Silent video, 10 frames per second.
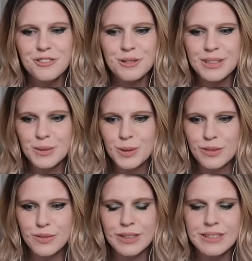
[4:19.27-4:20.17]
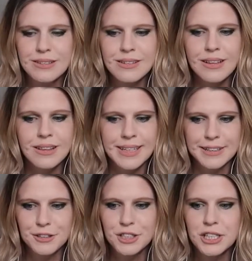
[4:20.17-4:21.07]
resourcefulness,
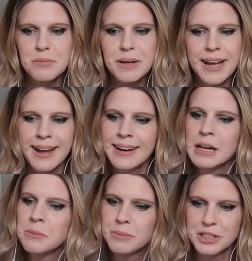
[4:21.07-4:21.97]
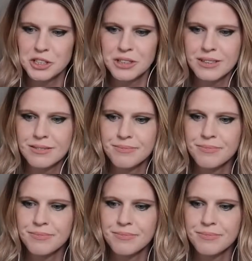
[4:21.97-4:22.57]
leadership, and ambition.